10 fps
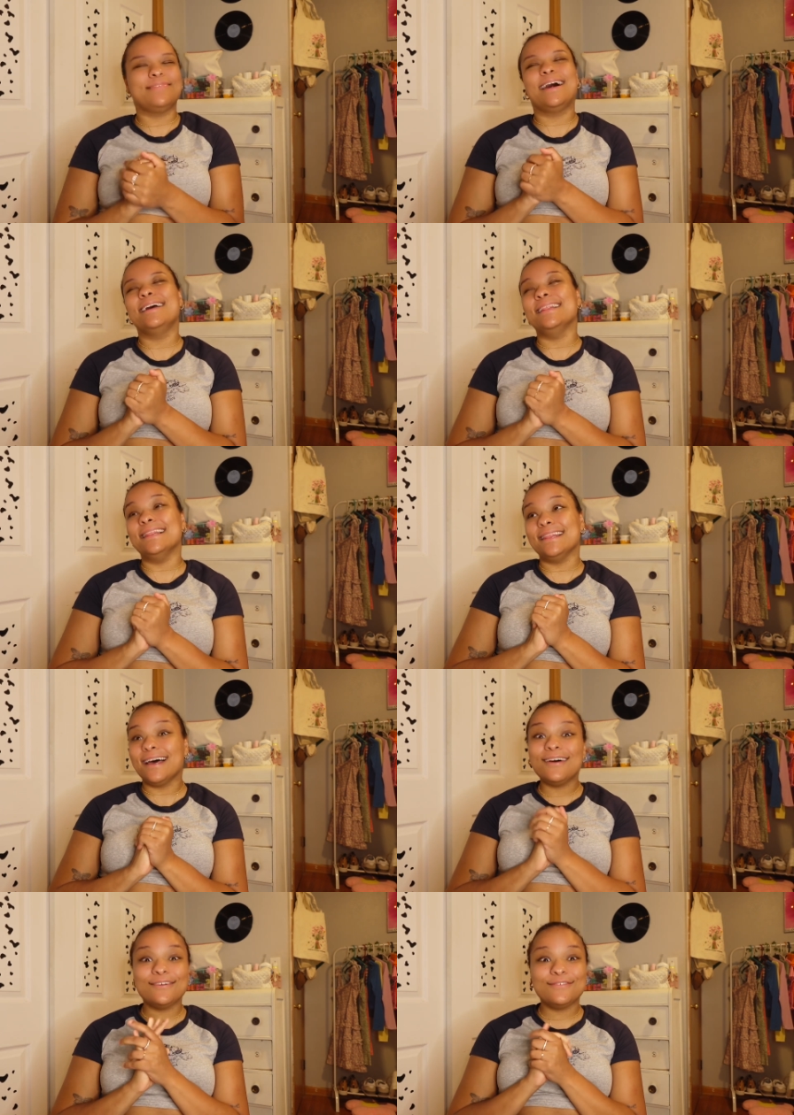I
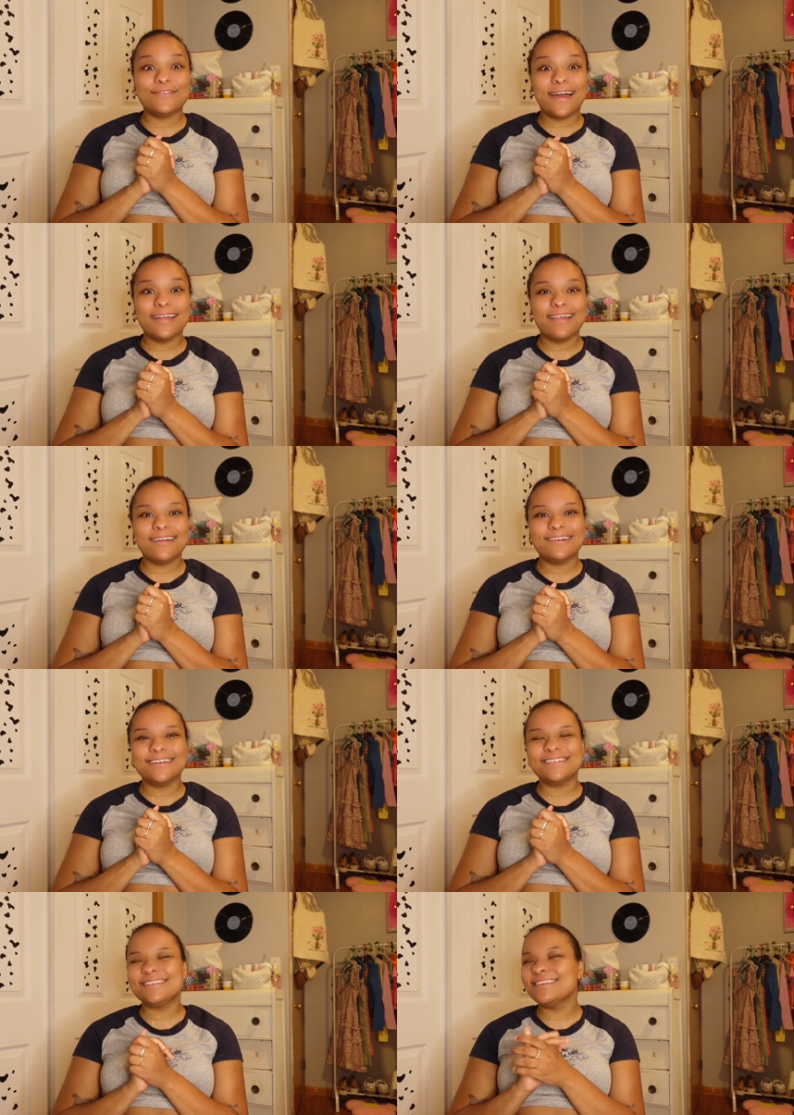love
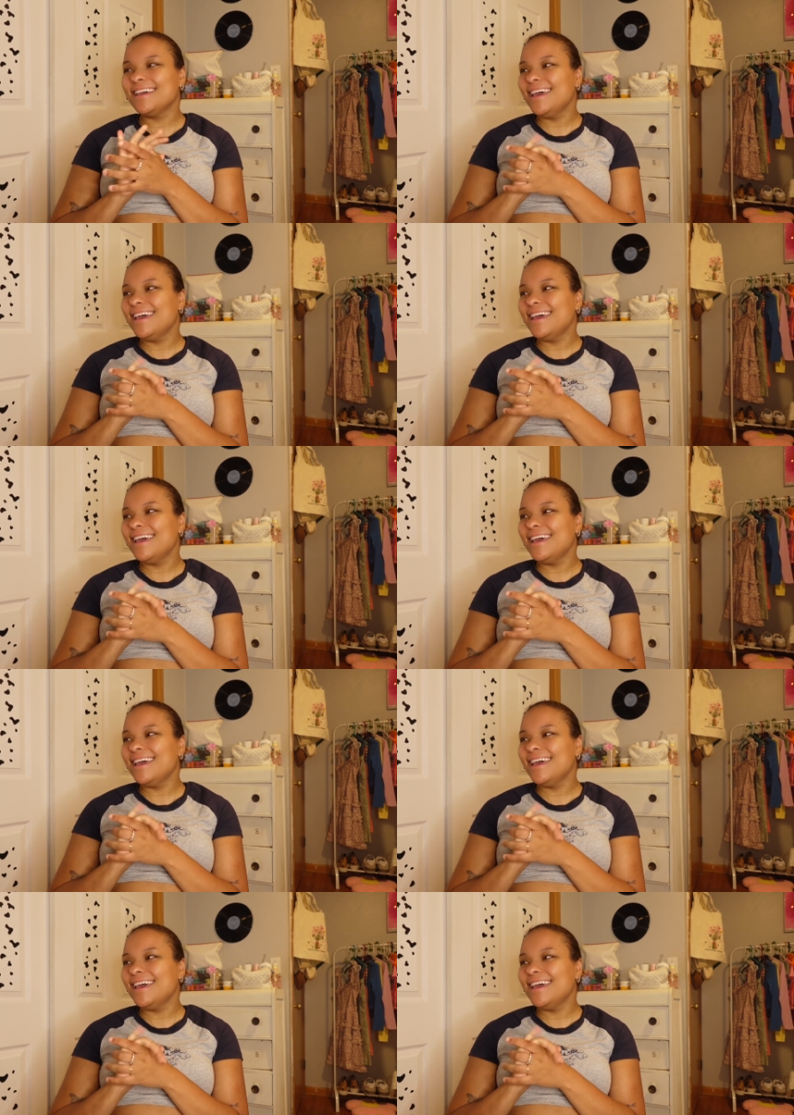highlighters.